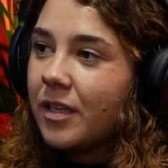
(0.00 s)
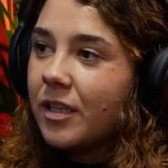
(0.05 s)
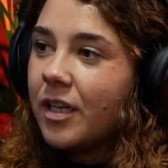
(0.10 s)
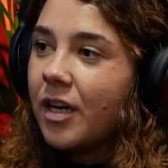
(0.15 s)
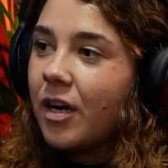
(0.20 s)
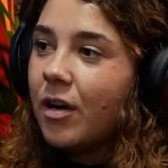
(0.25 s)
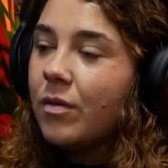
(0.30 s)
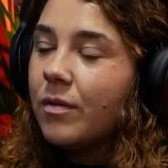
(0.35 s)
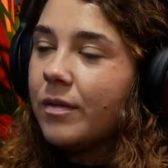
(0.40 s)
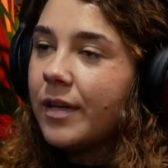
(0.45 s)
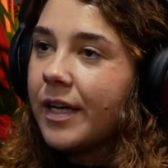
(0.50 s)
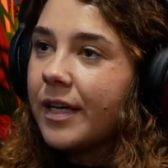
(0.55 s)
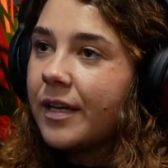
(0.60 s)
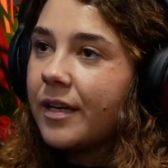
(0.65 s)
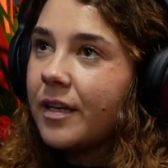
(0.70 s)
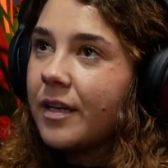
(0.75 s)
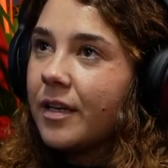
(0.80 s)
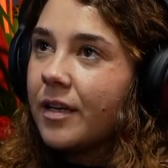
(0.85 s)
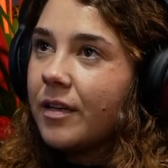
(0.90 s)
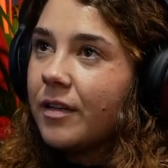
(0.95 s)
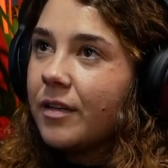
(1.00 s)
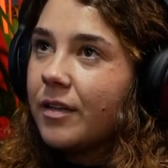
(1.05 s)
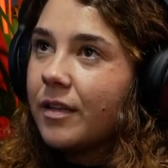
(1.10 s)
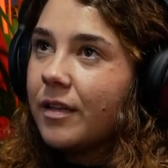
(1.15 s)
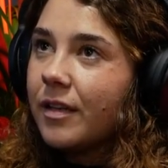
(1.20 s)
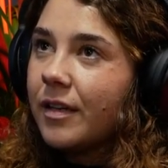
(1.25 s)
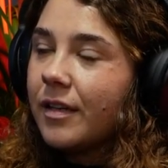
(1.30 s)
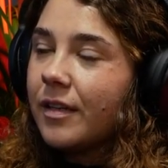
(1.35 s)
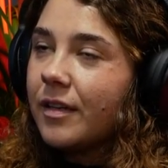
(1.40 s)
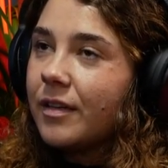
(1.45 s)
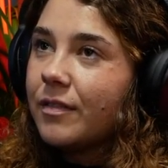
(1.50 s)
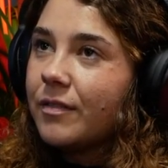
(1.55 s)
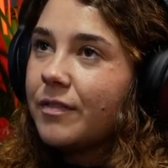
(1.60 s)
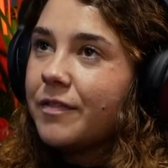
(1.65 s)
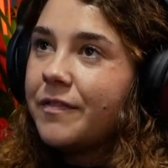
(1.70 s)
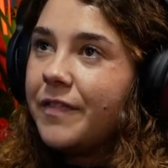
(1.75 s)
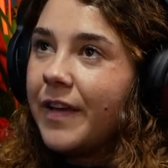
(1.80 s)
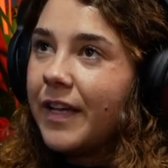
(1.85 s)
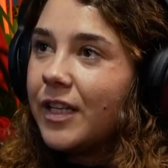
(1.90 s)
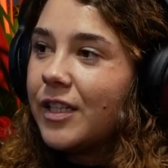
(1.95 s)
you know, like
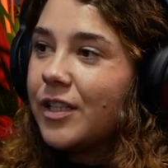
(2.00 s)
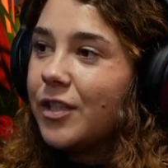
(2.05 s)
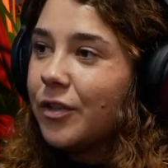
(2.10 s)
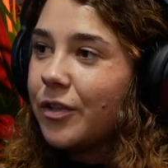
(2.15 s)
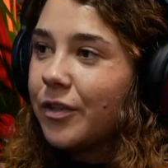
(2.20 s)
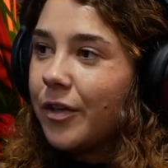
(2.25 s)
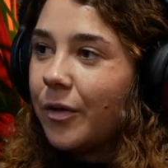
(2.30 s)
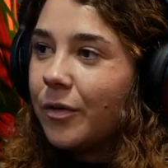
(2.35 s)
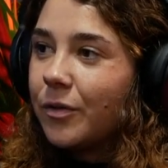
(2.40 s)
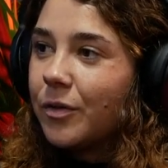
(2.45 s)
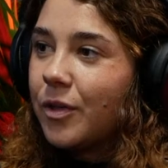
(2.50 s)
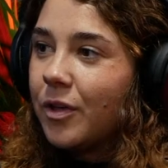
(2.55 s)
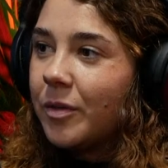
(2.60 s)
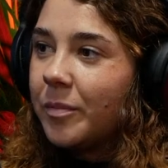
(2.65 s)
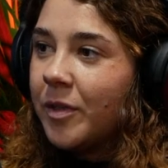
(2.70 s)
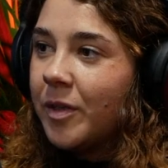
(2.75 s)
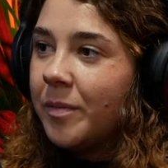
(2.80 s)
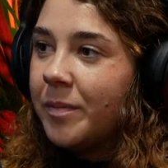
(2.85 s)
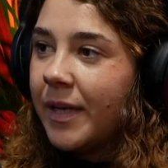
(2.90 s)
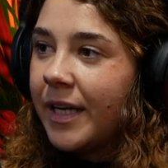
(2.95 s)
filling your own cup up.